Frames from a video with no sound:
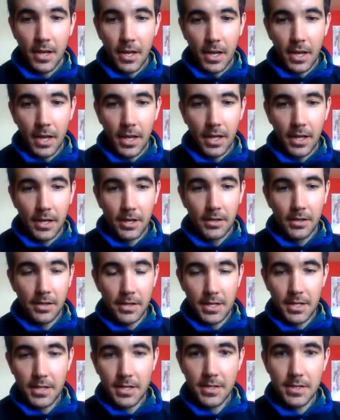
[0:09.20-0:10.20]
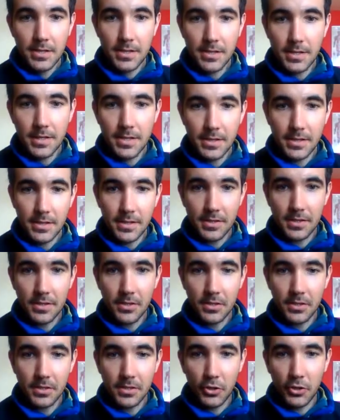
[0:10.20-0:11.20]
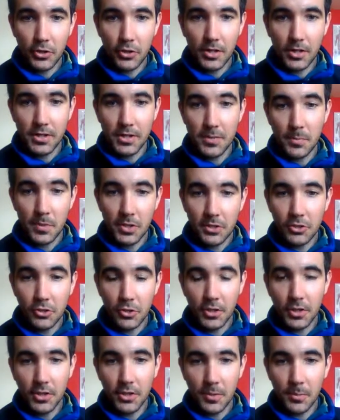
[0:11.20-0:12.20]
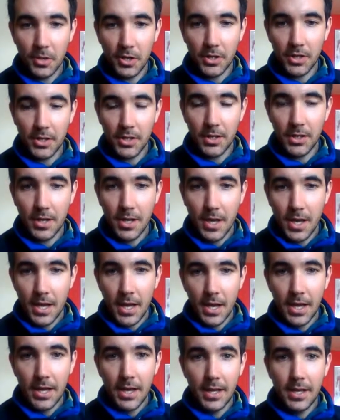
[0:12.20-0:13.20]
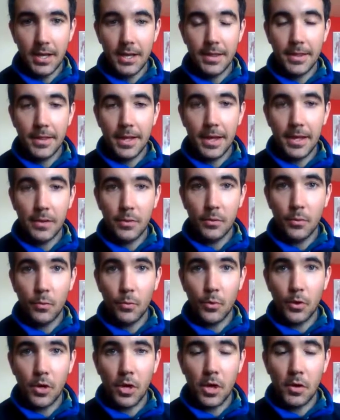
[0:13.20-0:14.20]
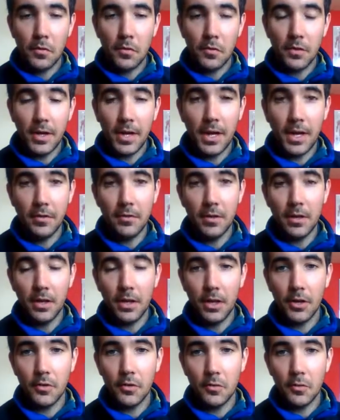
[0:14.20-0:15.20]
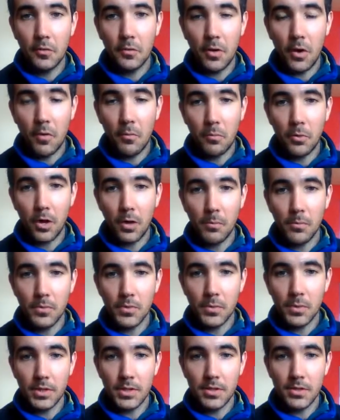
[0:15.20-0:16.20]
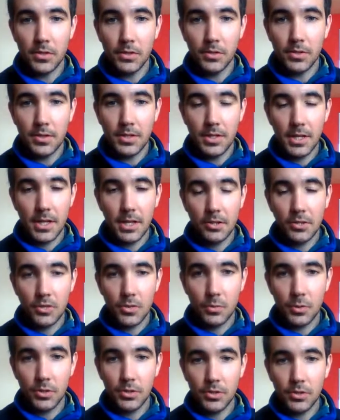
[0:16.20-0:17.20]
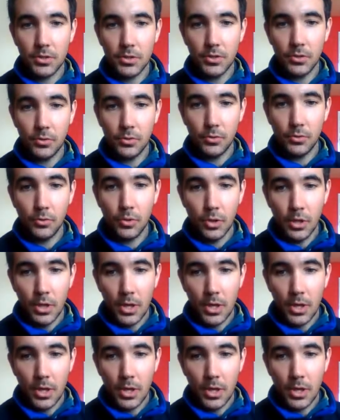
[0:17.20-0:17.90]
The knee is a certain joint, is a big joint in the body that we often have a lot of problems with. So today I just want to